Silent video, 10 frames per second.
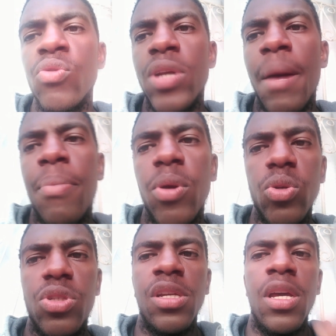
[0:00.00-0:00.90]
would
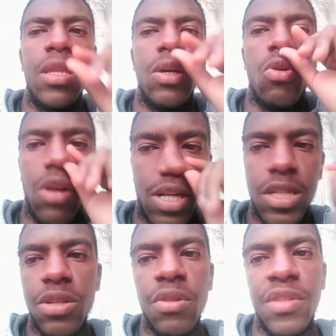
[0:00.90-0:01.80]
approach the
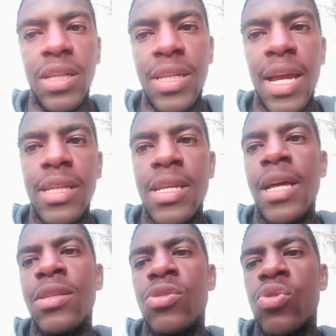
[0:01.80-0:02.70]
collection of the
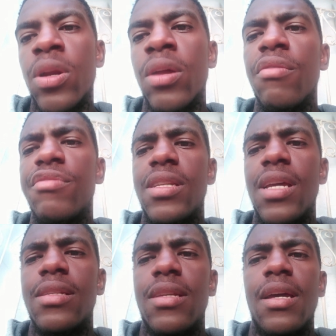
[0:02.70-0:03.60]
data, the storing of the
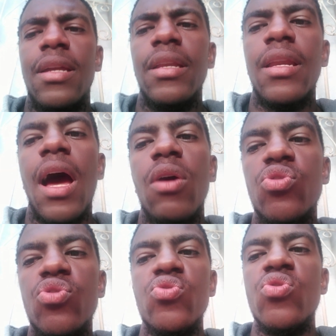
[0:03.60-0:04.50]
data, and how
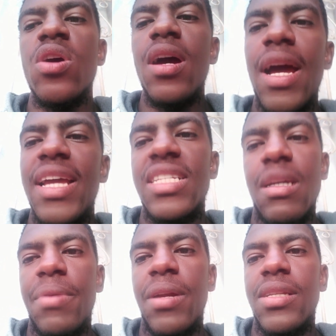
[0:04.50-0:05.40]
to
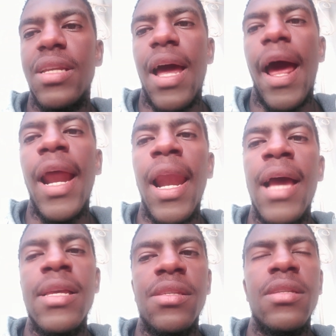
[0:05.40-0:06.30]
interpret and
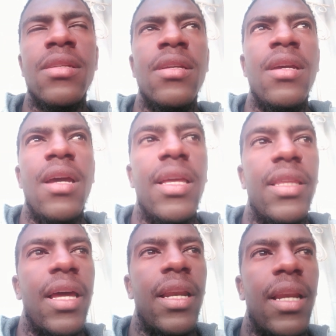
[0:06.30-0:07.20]
analyze it. And
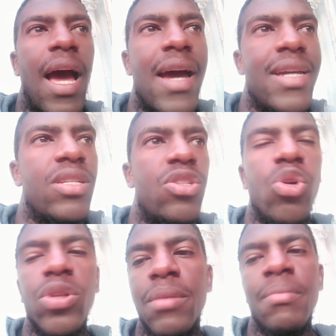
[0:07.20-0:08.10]
then I
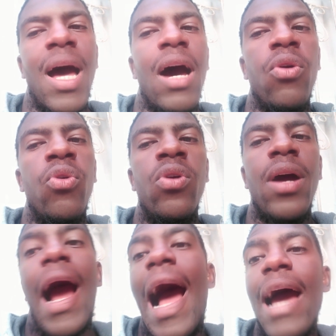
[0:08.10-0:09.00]
told him how
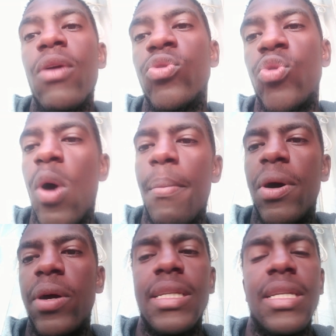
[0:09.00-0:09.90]
I would go
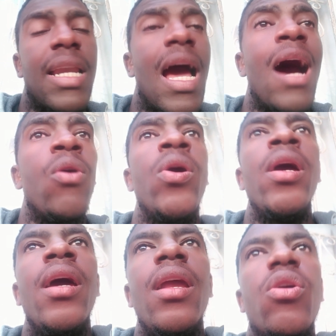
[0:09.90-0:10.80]
about it and how
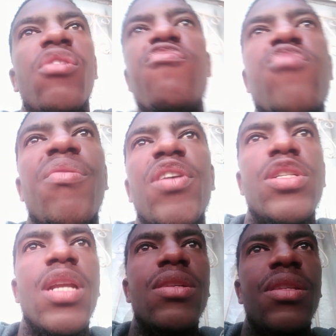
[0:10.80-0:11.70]
a lot of
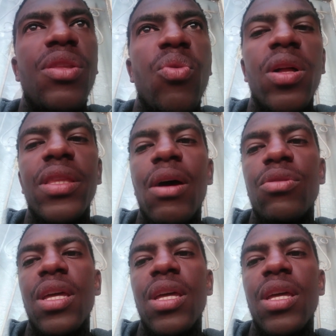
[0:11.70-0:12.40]
professionals in the world out